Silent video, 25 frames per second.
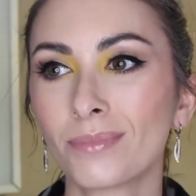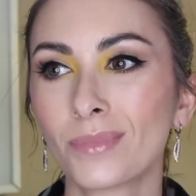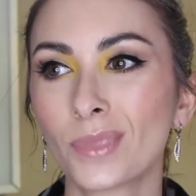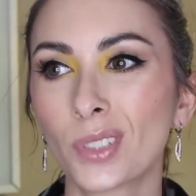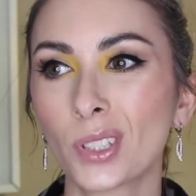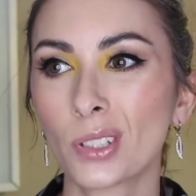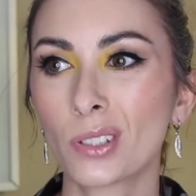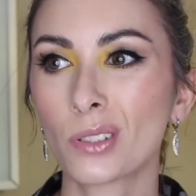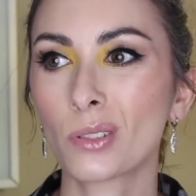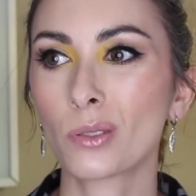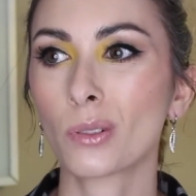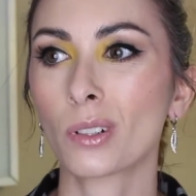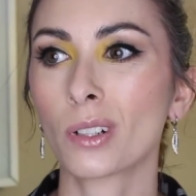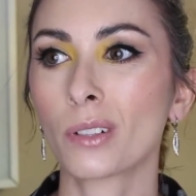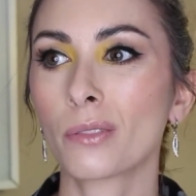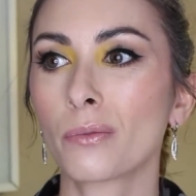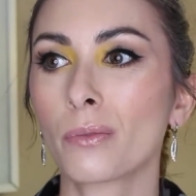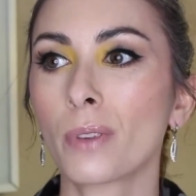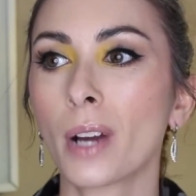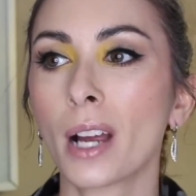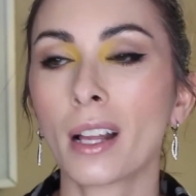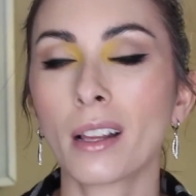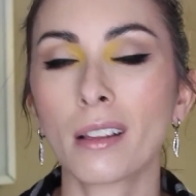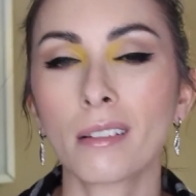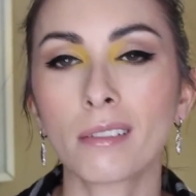just sort of
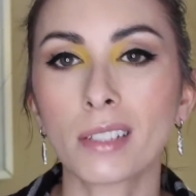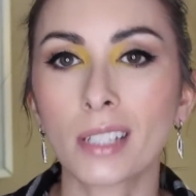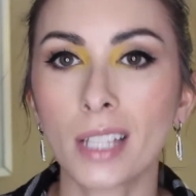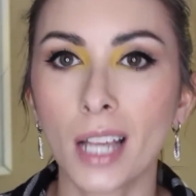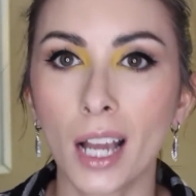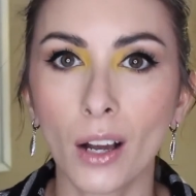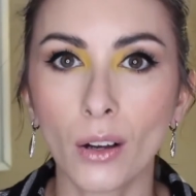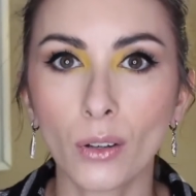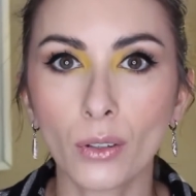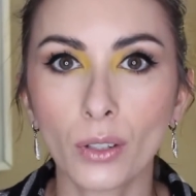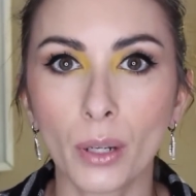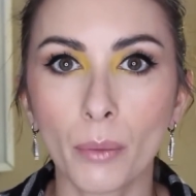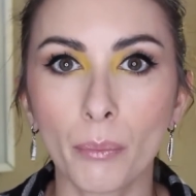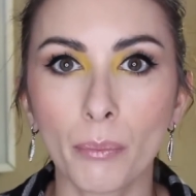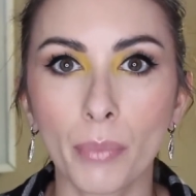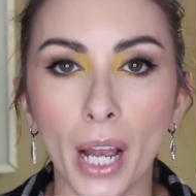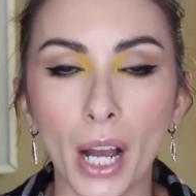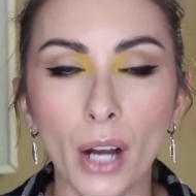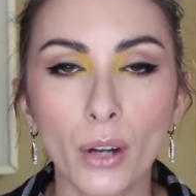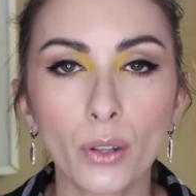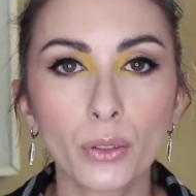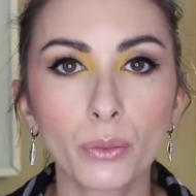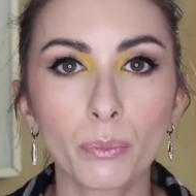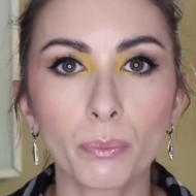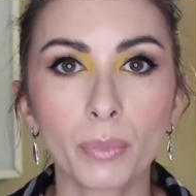while I was out and
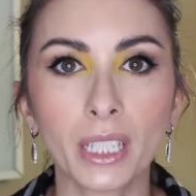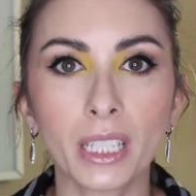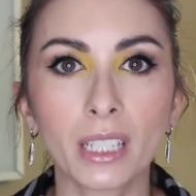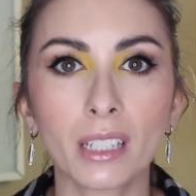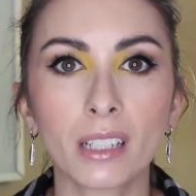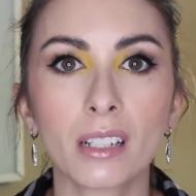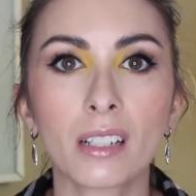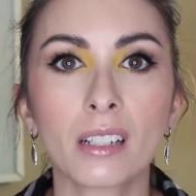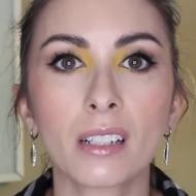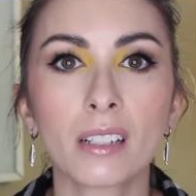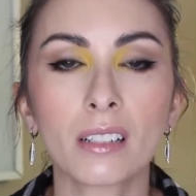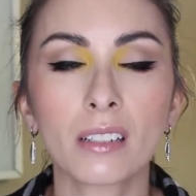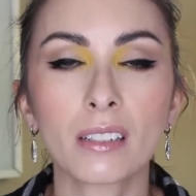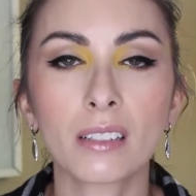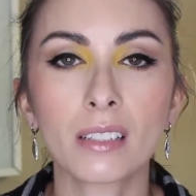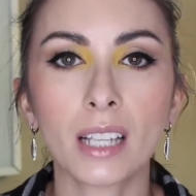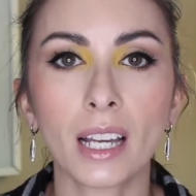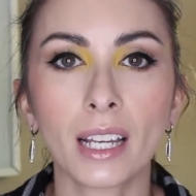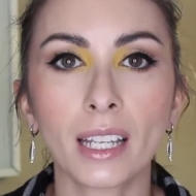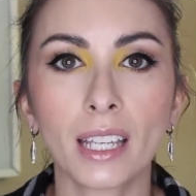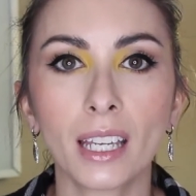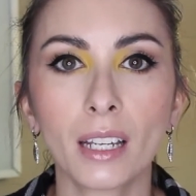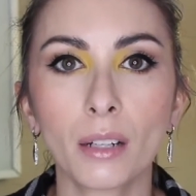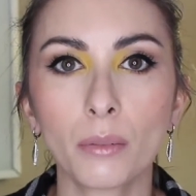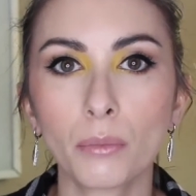about because
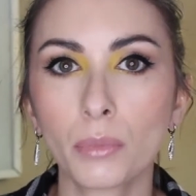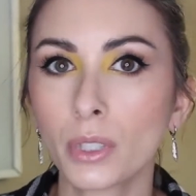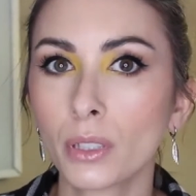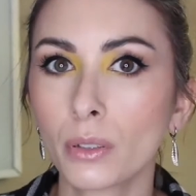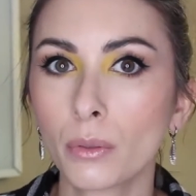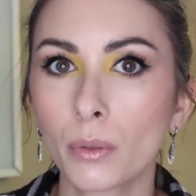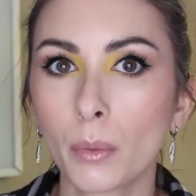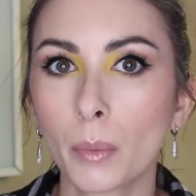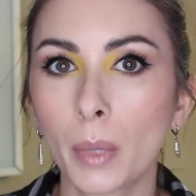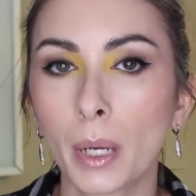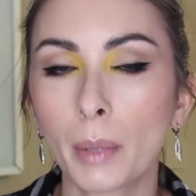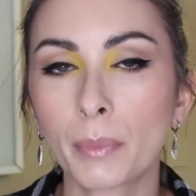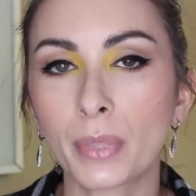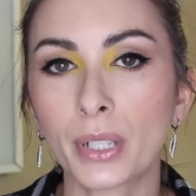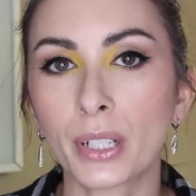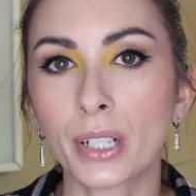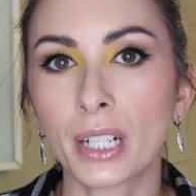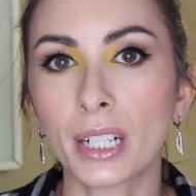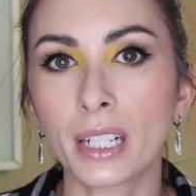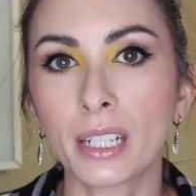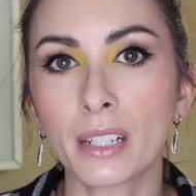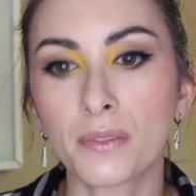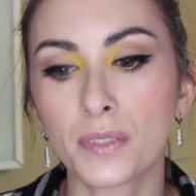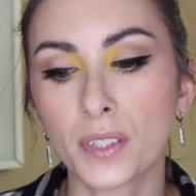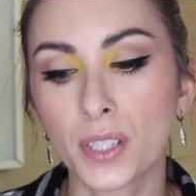I can't really remember,
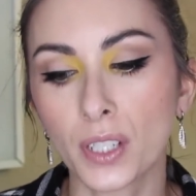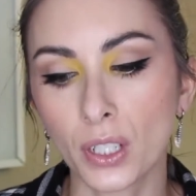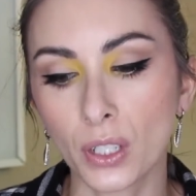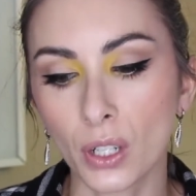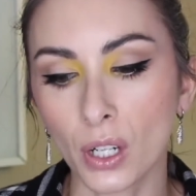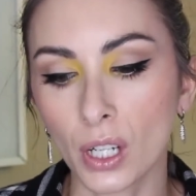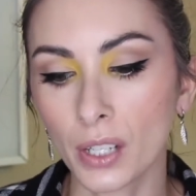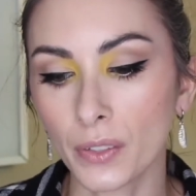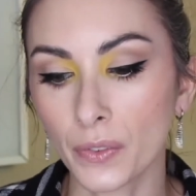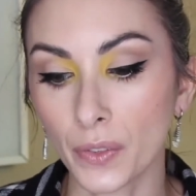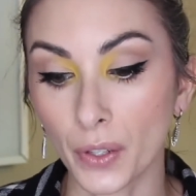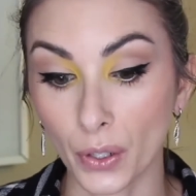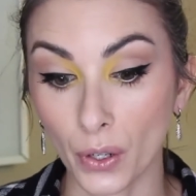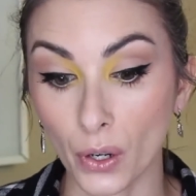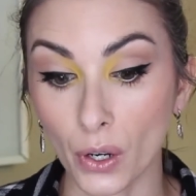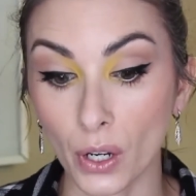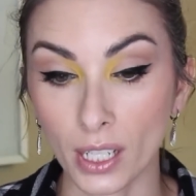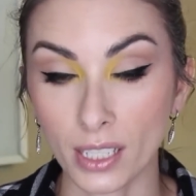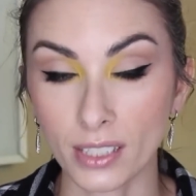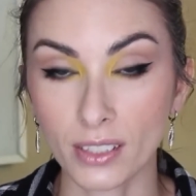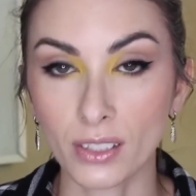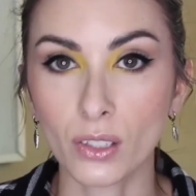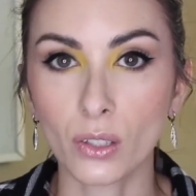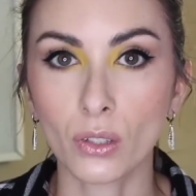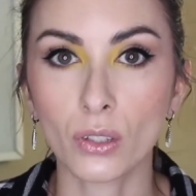and if they're gone, they're
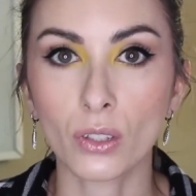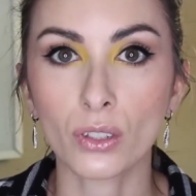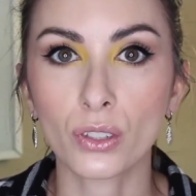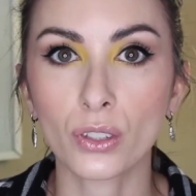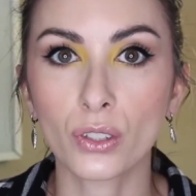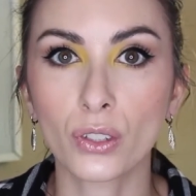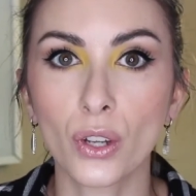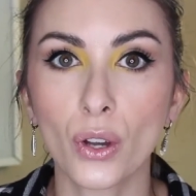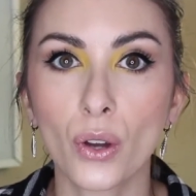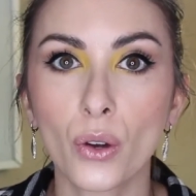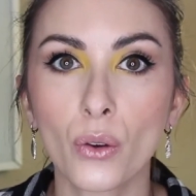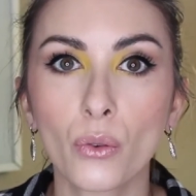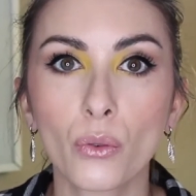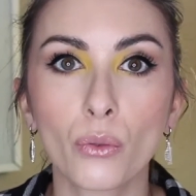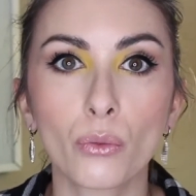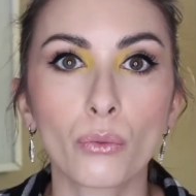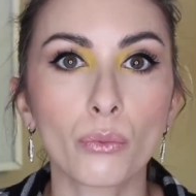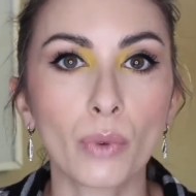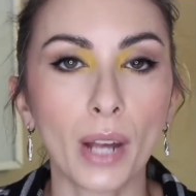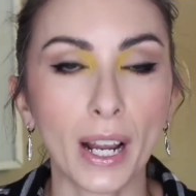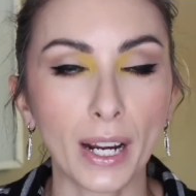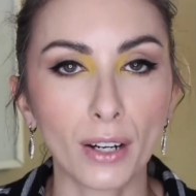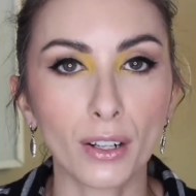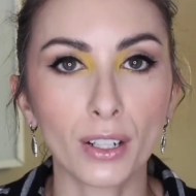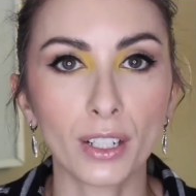gone. So there's no
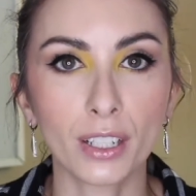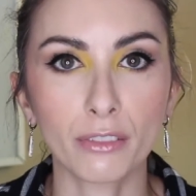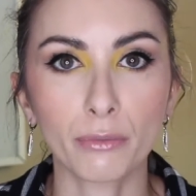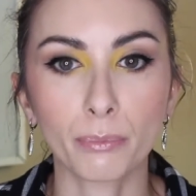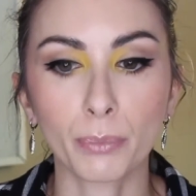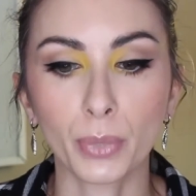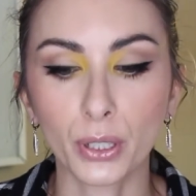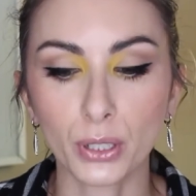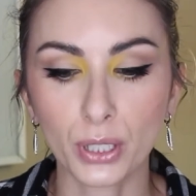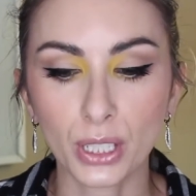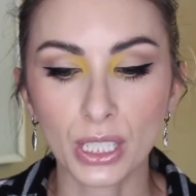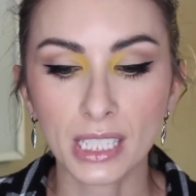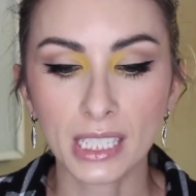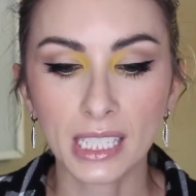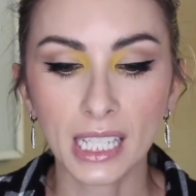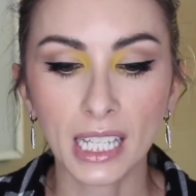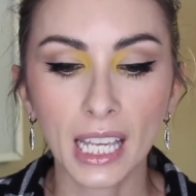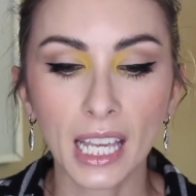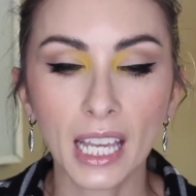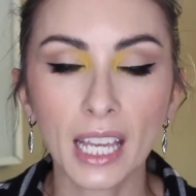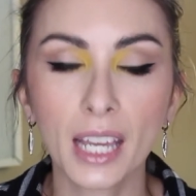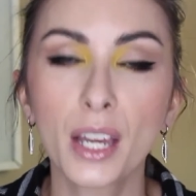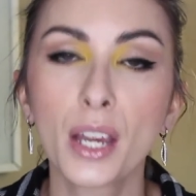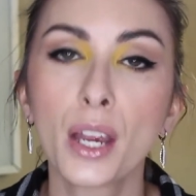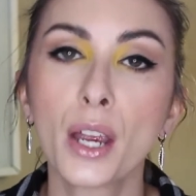record of purchasing
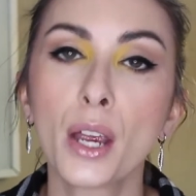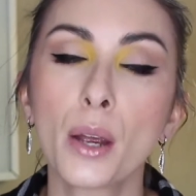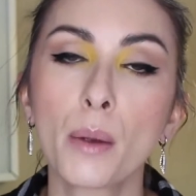it.